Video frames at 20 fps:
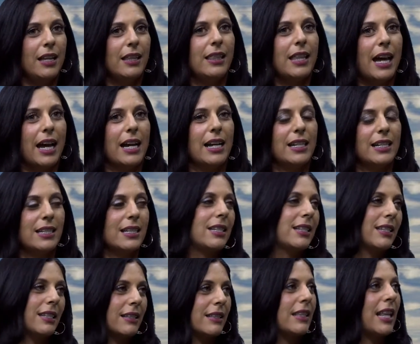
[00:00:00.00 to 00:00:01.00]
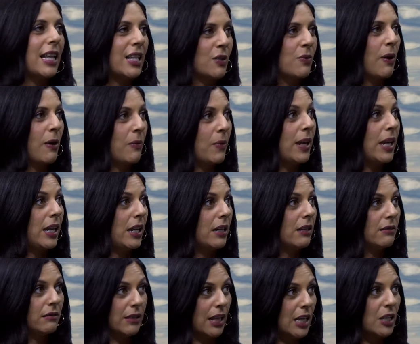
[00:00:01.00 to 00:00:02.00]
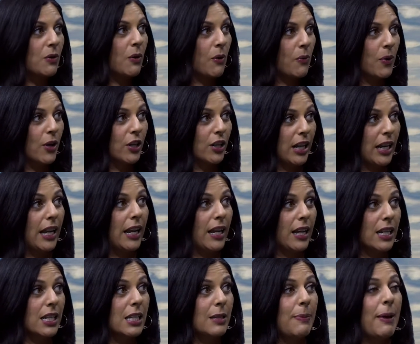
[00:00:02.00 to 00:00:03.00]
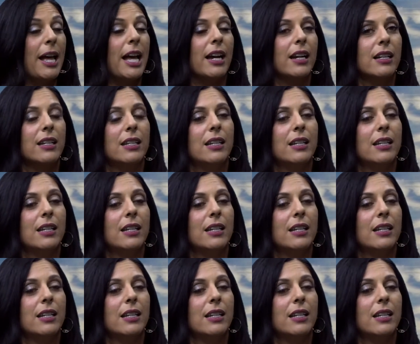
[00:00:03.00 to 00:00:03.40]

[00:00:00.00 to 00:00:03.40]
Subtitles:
That's what we're going to expect.